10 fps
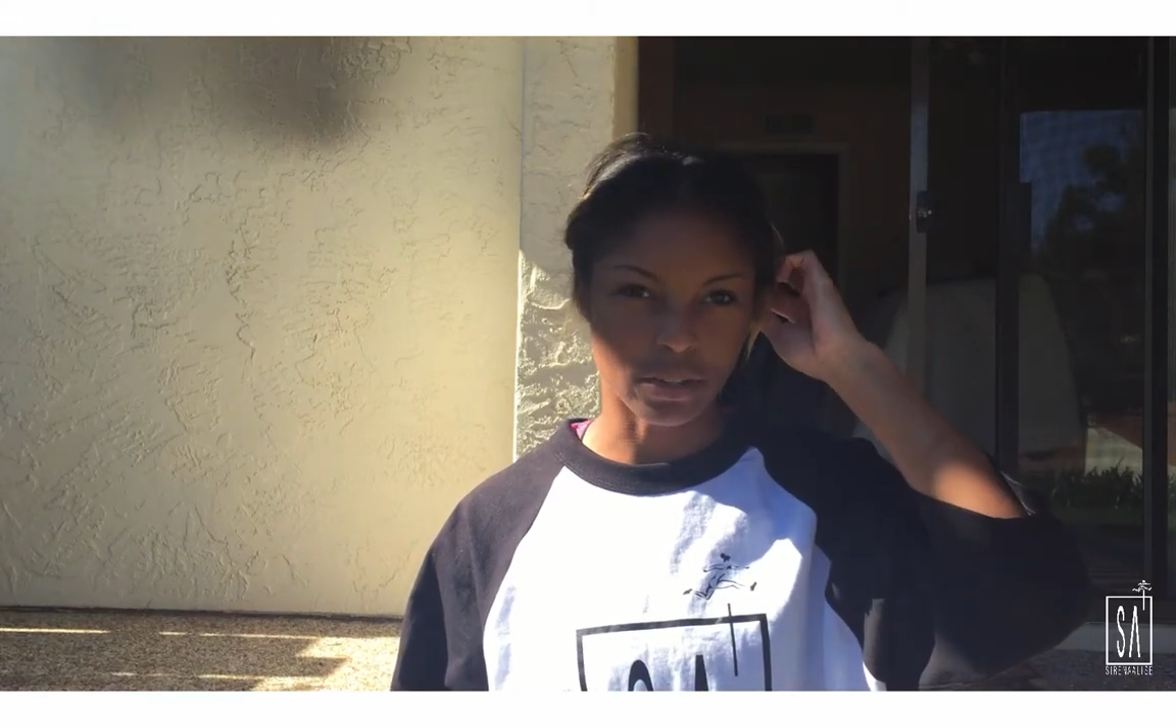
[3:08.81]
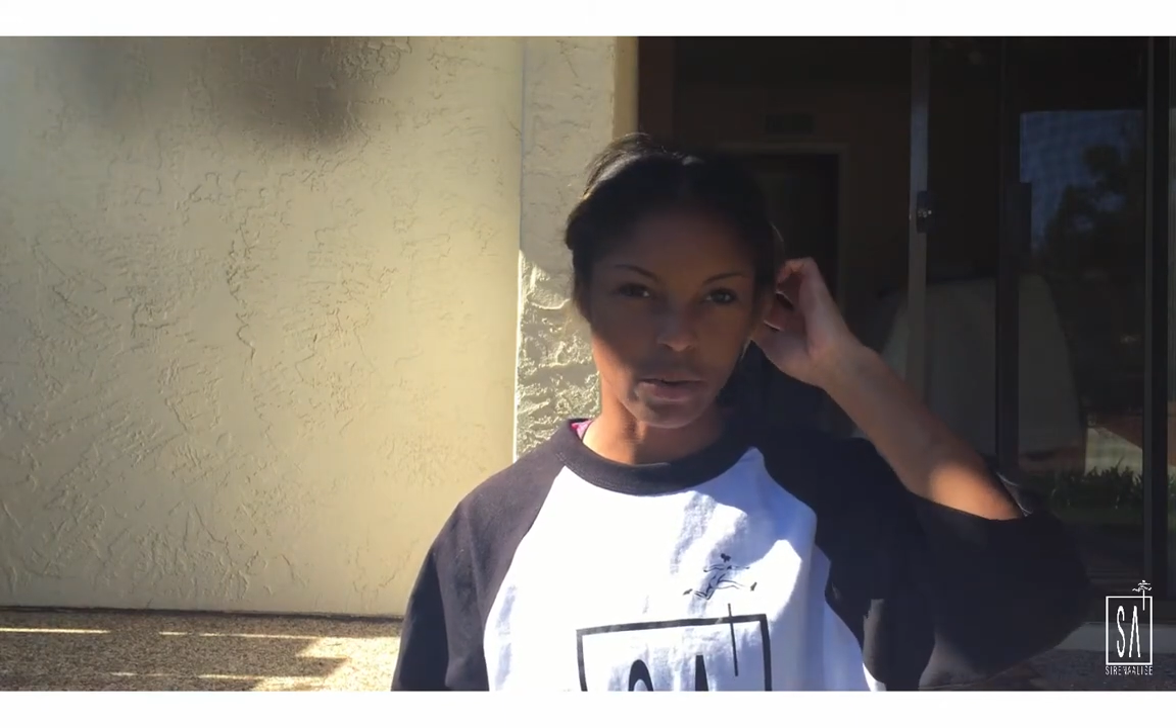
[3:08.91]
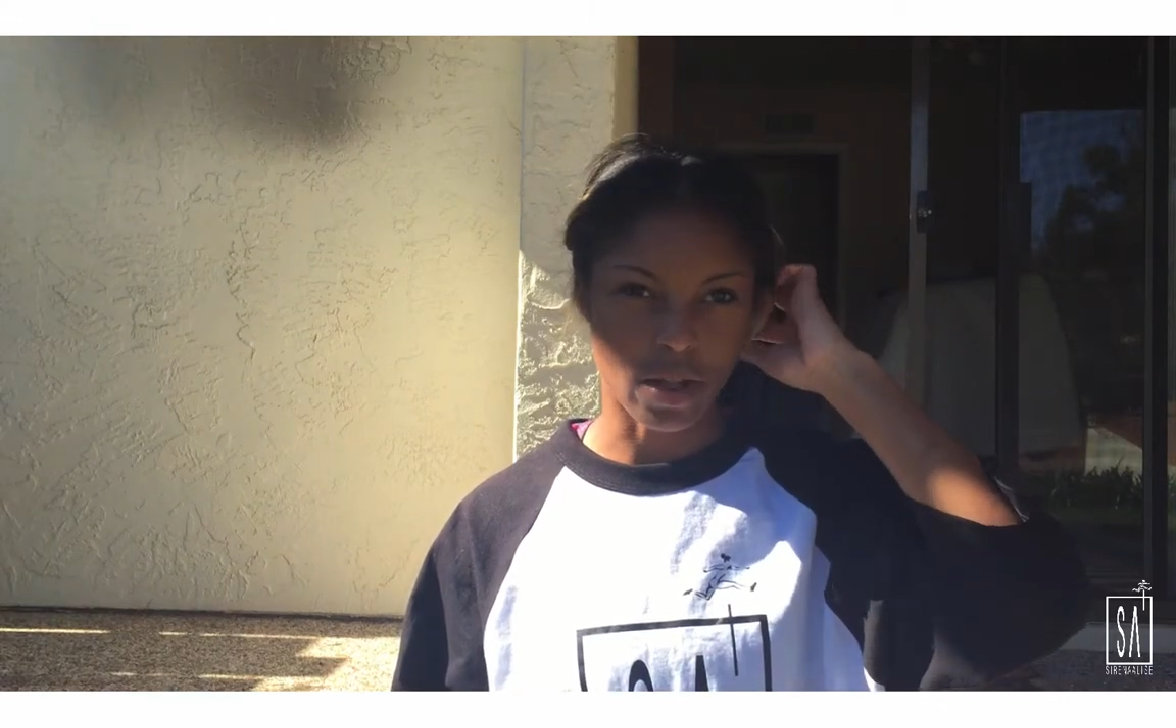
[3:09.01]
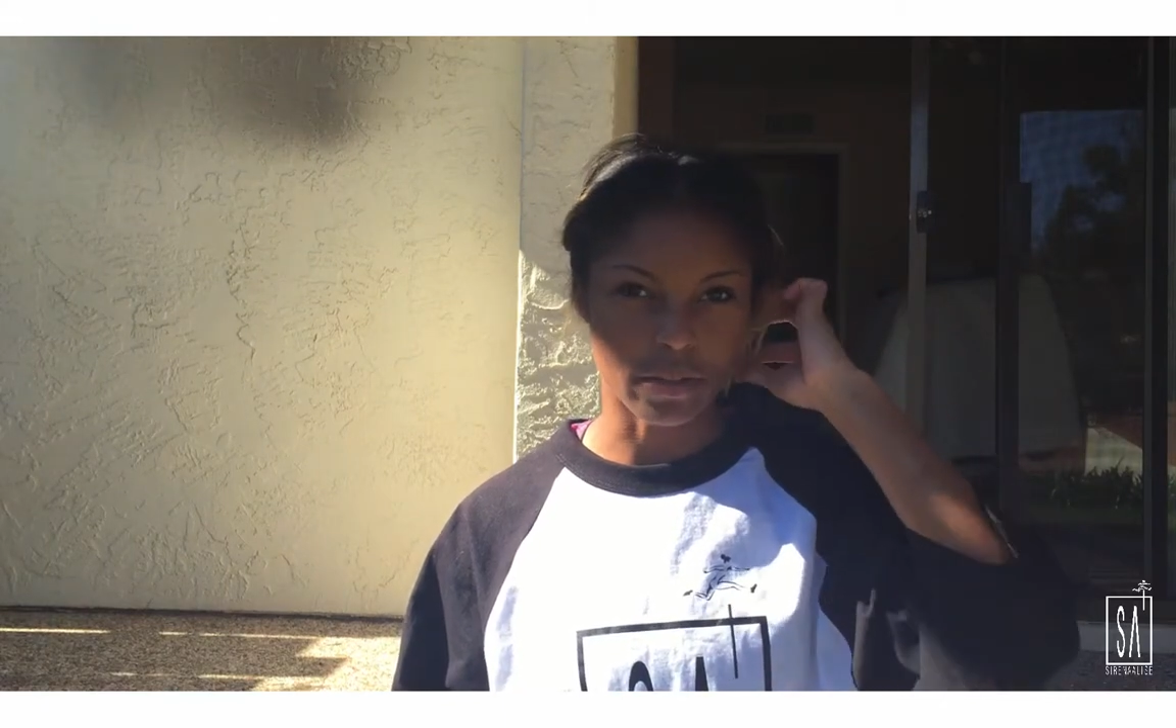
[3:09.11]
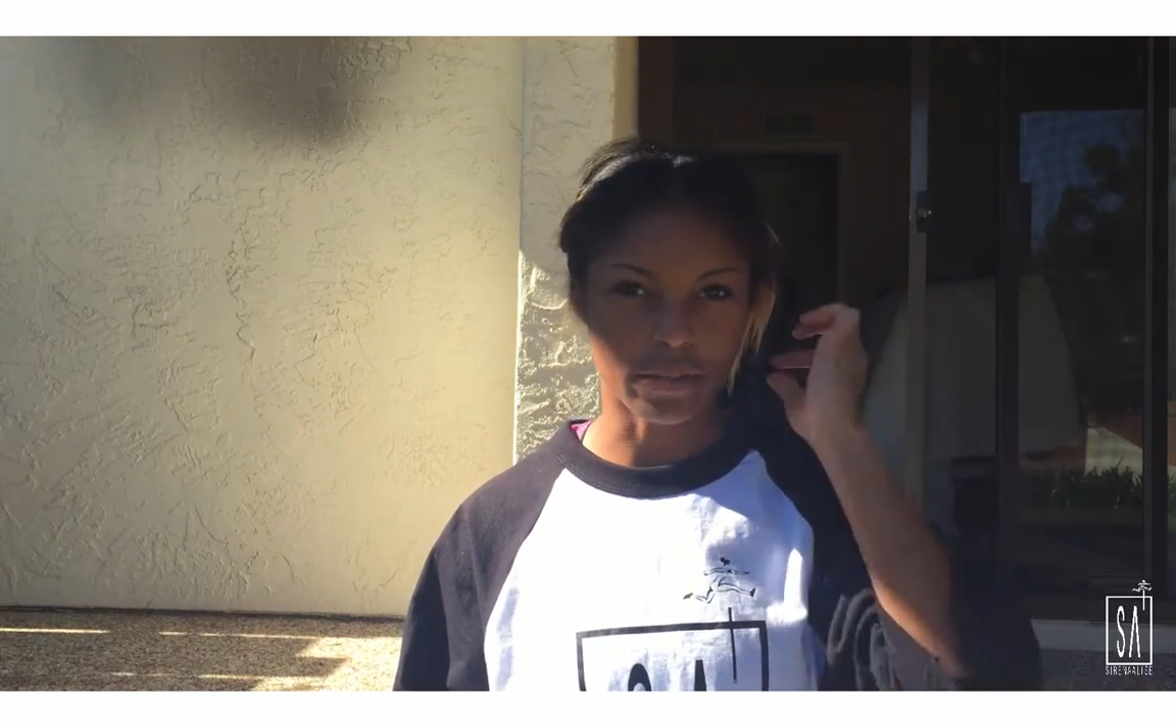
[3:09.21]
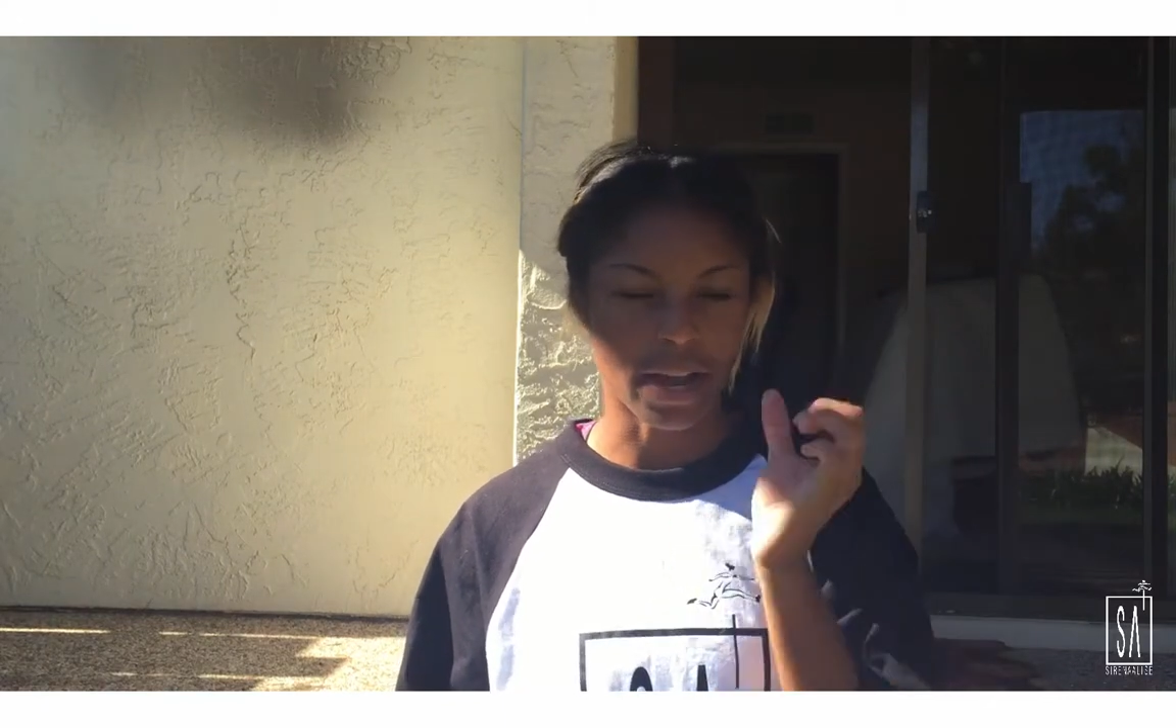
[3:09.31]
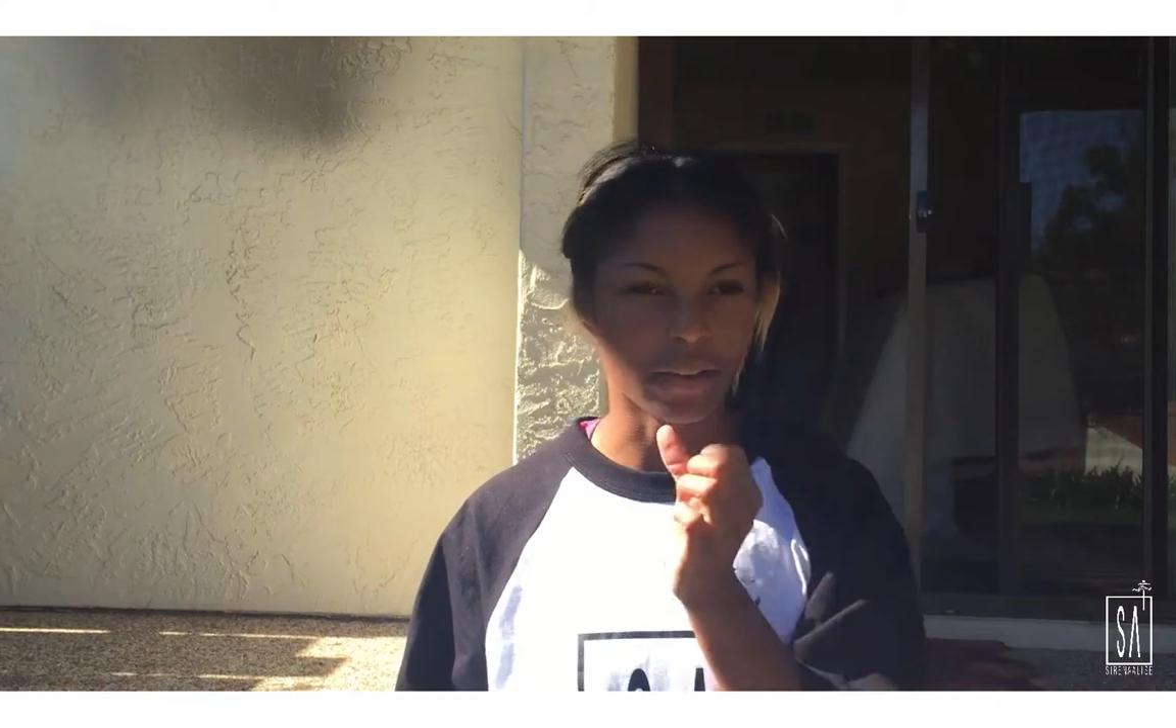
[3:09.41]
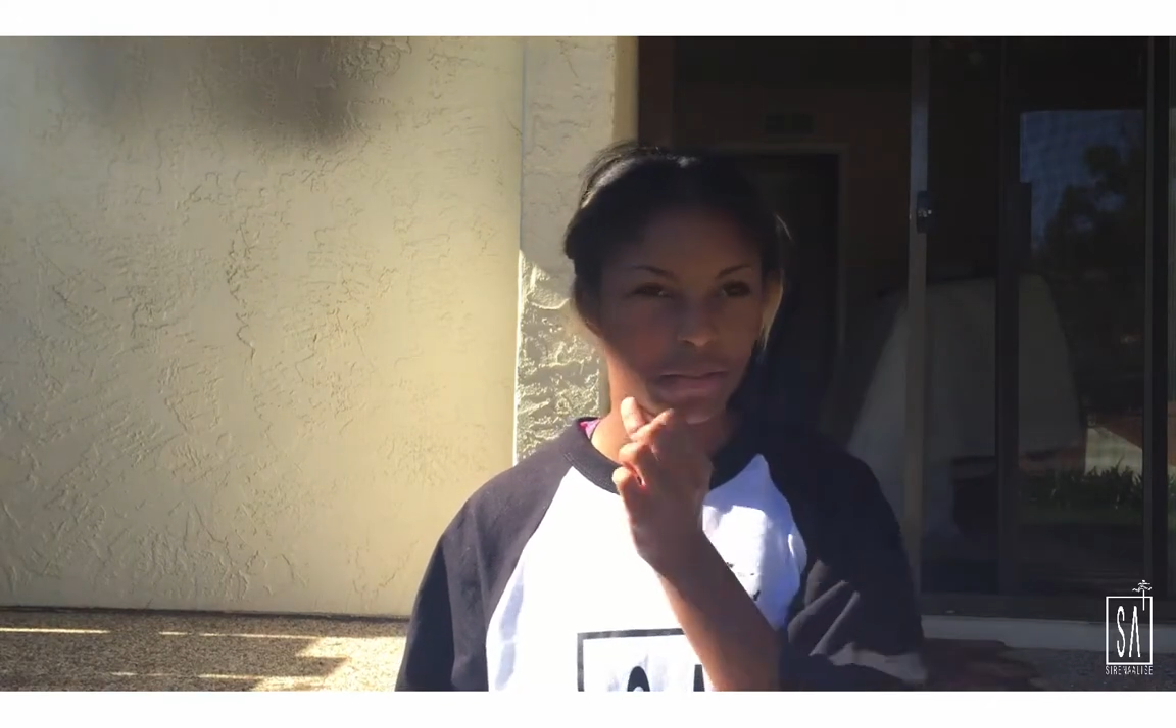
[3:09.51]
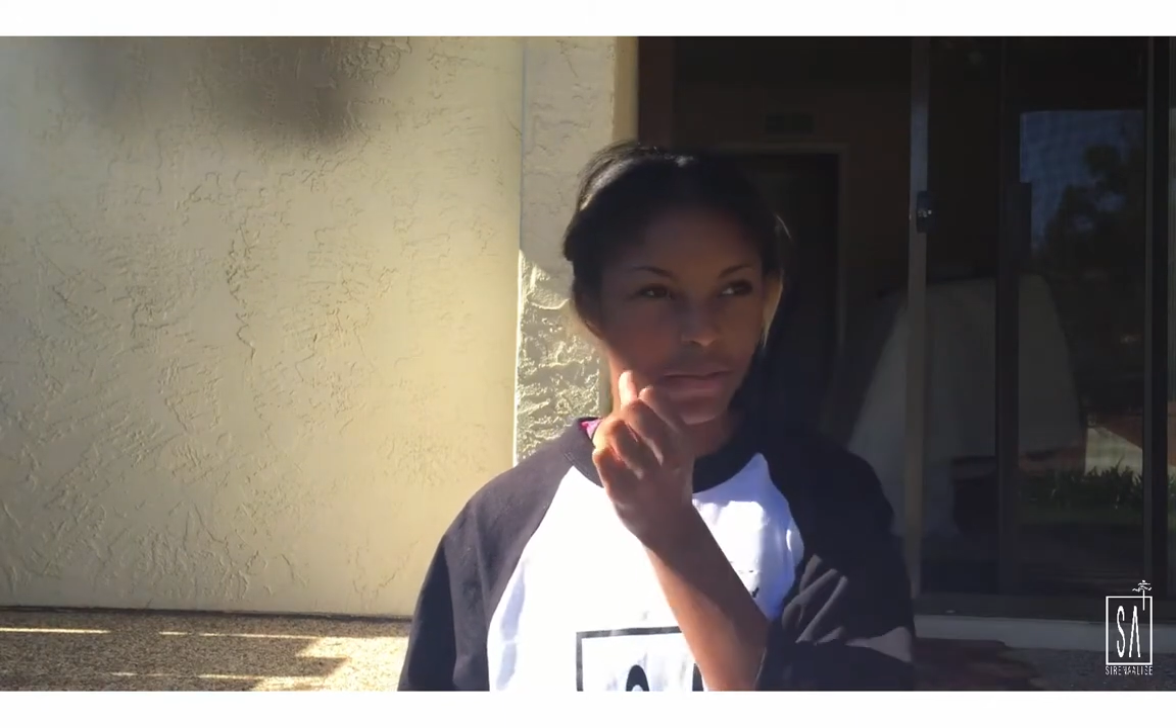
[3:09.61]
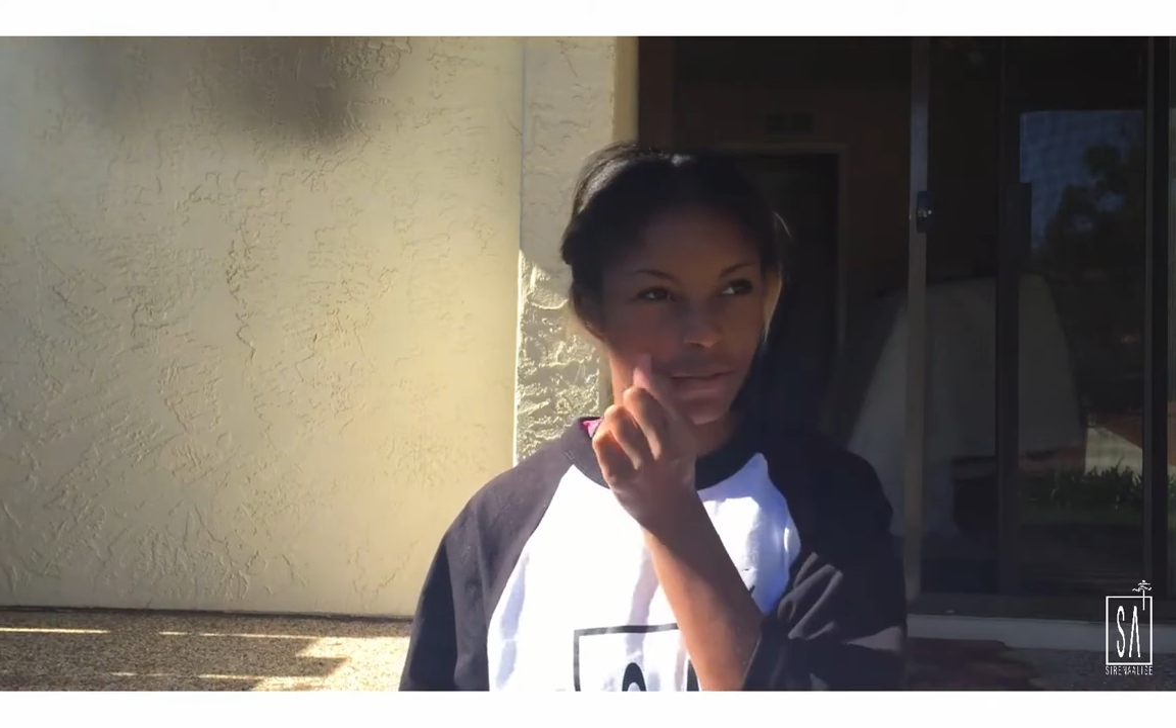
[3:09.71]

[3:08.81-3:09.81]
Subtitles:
to qualify